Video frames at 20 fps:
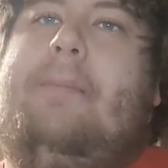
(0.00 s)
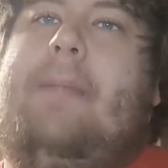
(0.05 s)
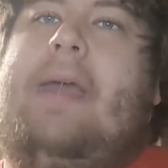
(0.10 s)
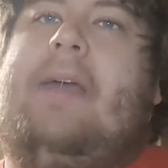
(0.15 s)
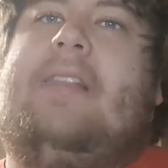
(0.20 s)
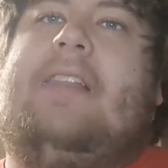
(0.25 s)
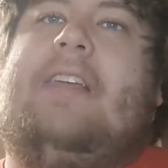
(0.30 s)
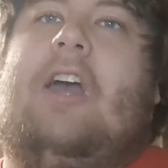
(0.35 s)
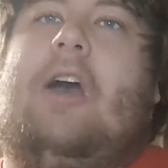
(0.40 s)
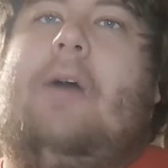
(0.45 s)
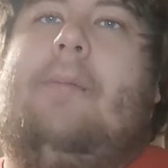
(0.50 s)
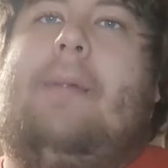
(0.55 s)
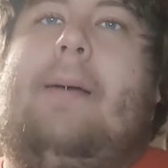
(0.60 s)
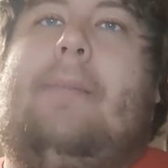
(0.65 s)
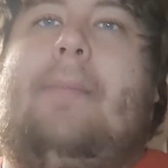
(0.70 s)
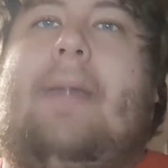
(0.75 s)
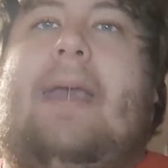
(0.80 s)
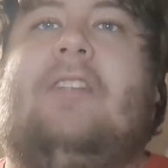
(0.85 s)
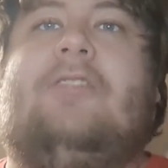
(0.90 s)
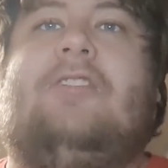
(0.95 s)
mainly on
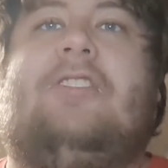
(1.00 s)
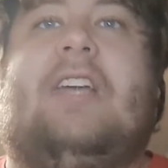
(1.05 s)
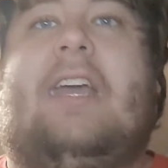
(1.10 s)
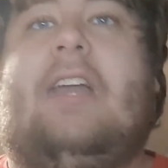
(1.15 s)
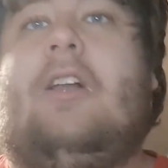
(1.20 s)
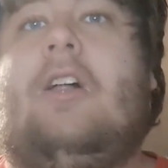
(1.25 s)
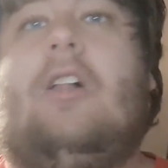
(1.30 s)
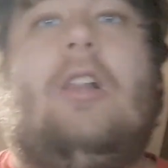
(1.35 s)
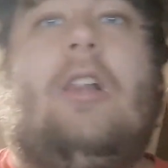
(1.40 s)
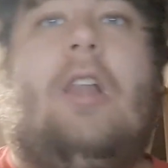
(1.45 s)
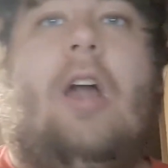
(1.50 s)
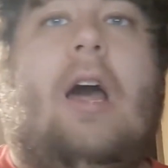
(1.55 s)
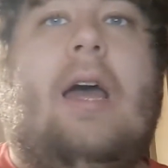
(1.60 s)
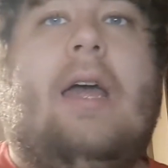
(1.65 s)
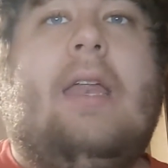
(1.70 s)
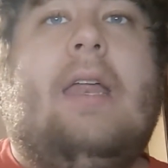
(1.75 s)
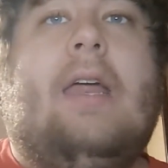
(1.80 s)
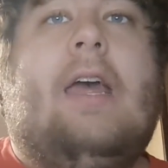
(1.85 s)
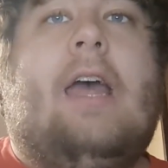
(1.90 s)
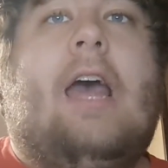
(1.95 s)
my main channel a
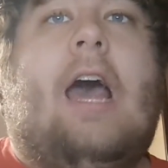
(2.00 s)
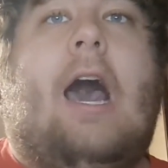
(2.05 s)
lot.